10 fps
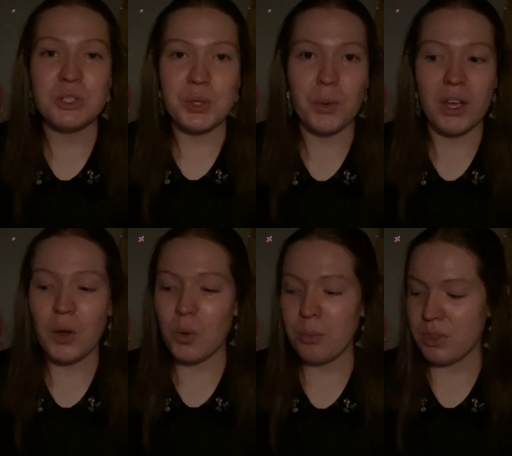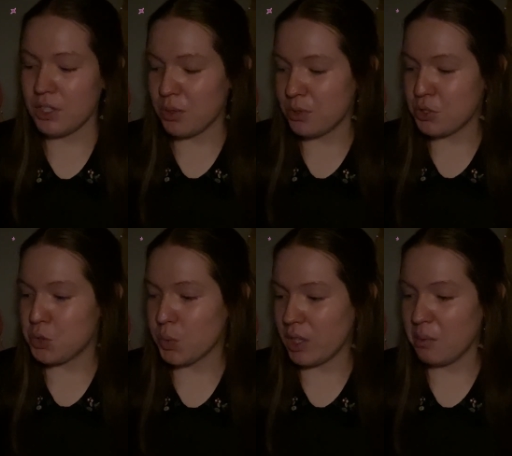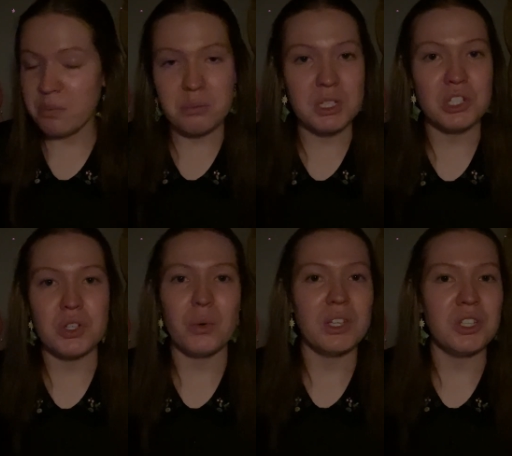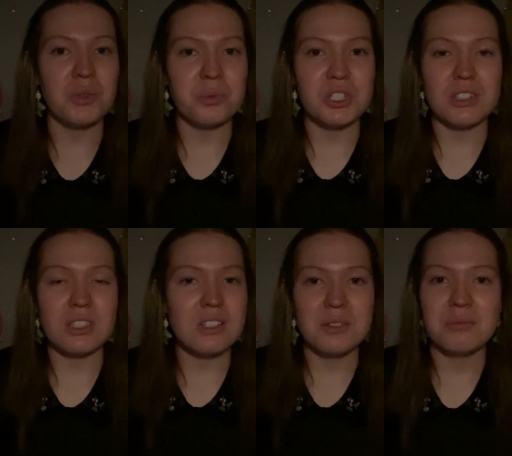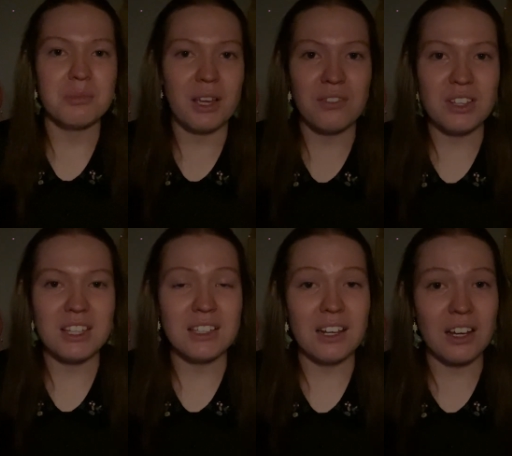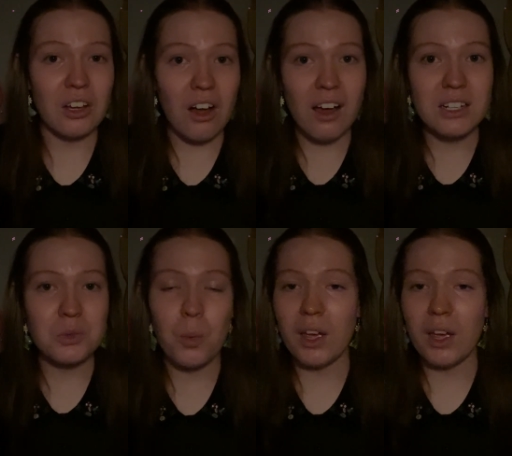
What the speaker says: So I hope that you enjoy me showing you just everything that I got,